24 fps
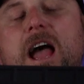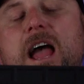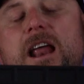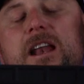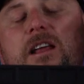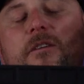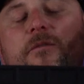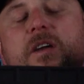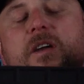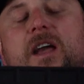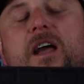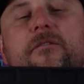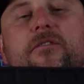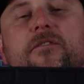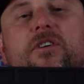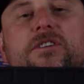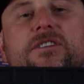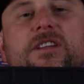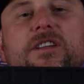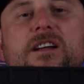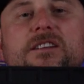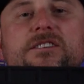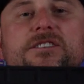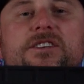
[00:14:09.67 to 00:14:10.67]
and if you have
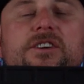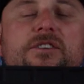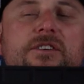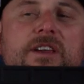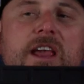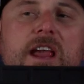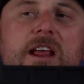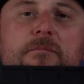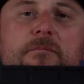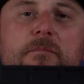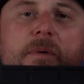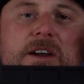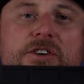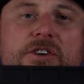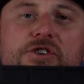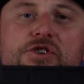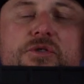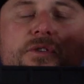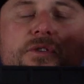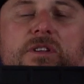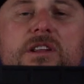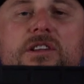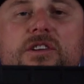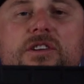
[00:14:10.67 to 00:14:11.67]
not done so yet, make
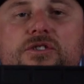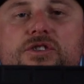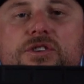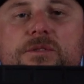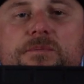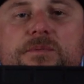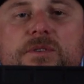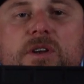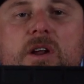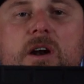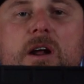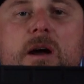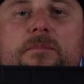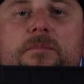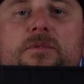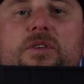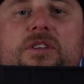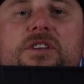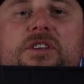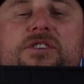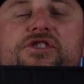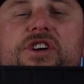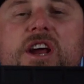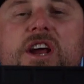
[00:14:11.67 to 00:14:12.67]
sure that you subscribe to
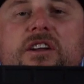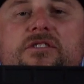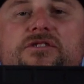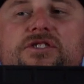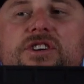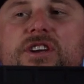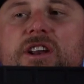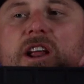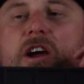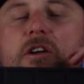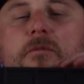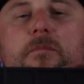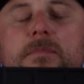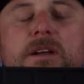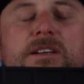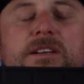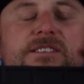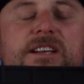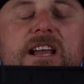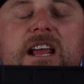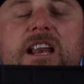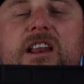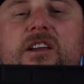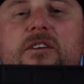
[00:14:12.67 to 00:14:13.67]
the channel so you don't
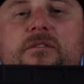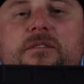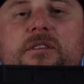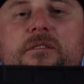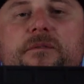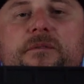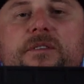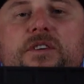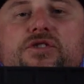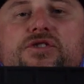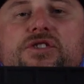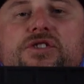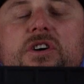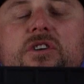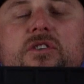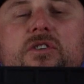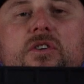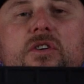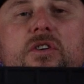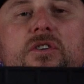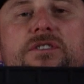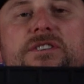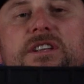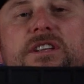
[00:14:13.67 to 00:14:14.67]
miss any of the future
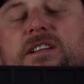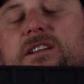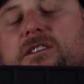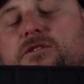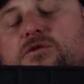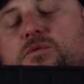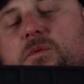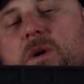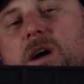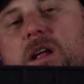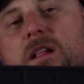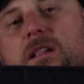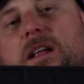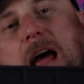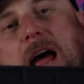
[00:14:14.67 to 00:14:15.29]
content as well,